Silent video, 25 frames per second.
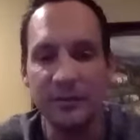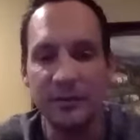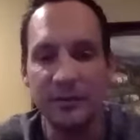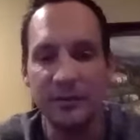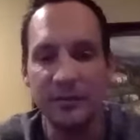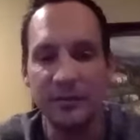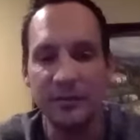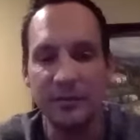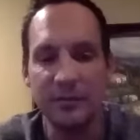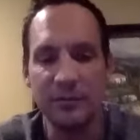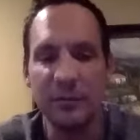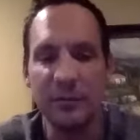
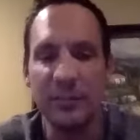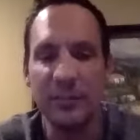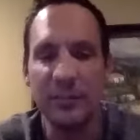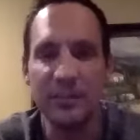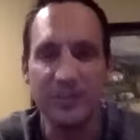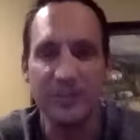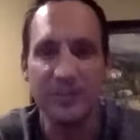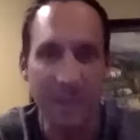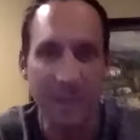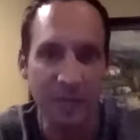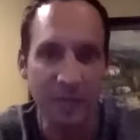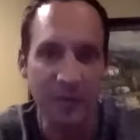direct
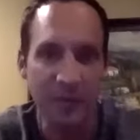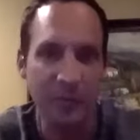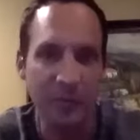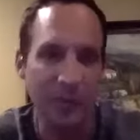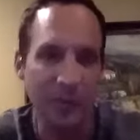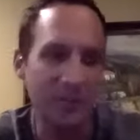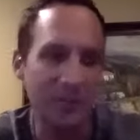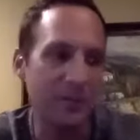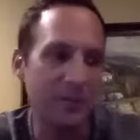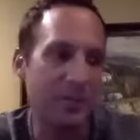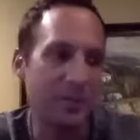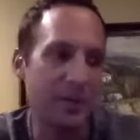sales what i
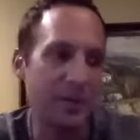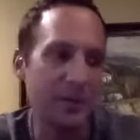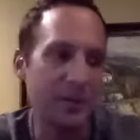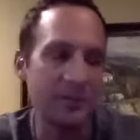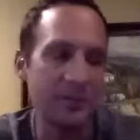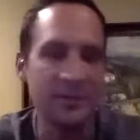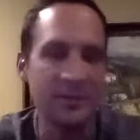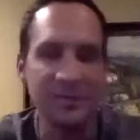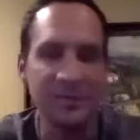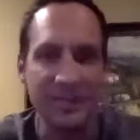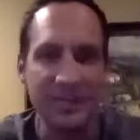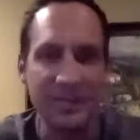love
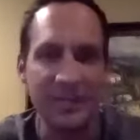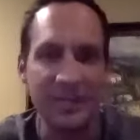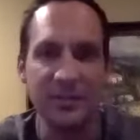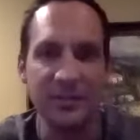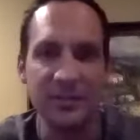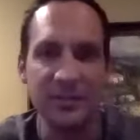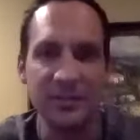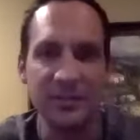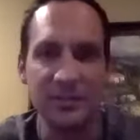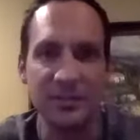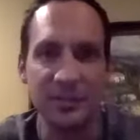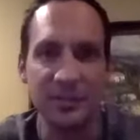about this
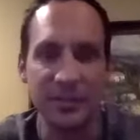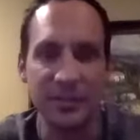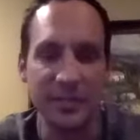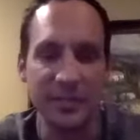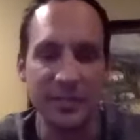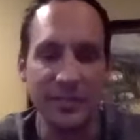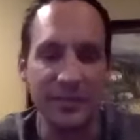industry